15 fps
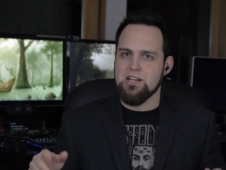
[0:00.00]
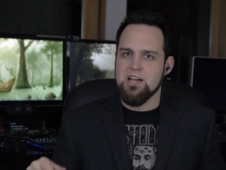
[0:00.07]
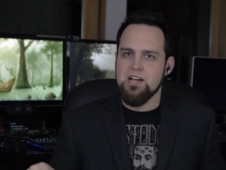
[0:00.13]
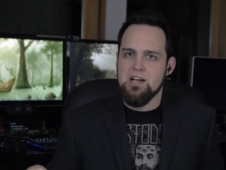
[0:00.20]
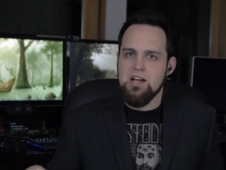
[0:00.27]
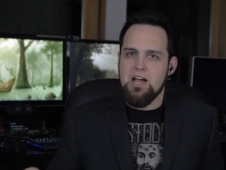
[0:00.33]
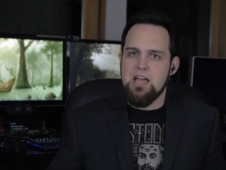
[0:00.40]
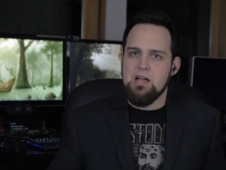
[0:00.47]
Like,
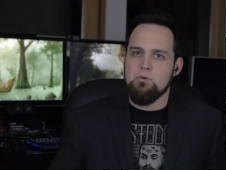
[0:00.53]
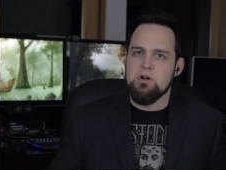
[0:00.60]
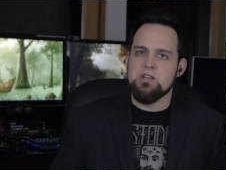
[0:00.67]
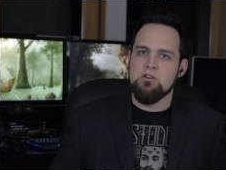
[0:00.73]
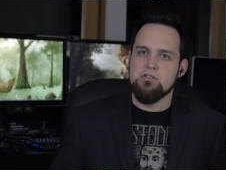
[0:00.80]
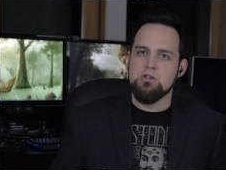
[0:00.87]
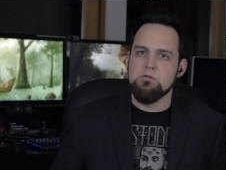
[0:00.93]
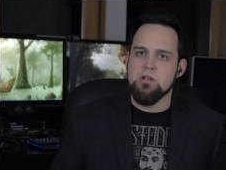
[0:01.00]
hey, we
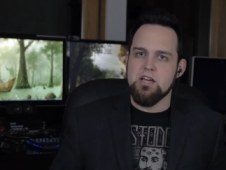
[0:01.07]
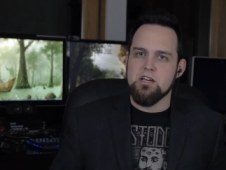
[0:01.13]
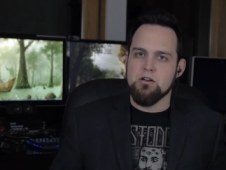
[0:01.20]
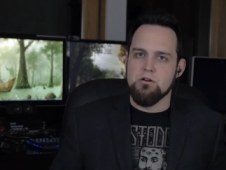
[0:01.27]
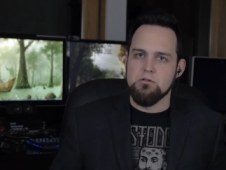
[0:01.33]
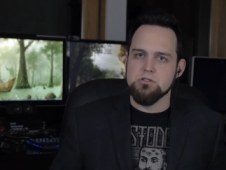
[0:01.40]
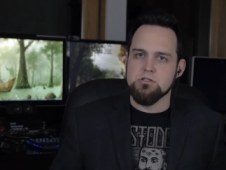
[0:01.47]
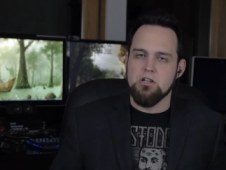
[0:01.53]
know you like
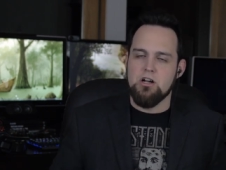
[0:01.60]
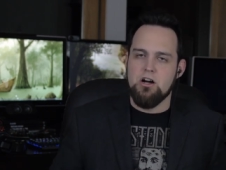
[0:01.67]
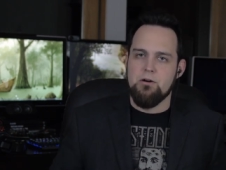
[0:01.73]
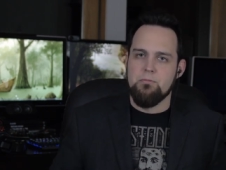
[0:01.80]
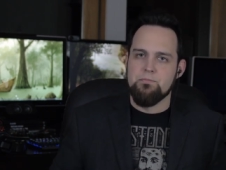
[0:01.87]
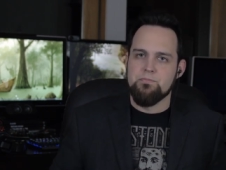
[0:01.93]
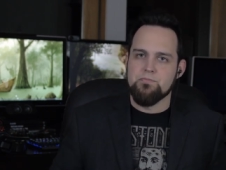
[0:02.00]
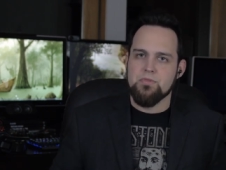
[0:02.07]
coleslaw.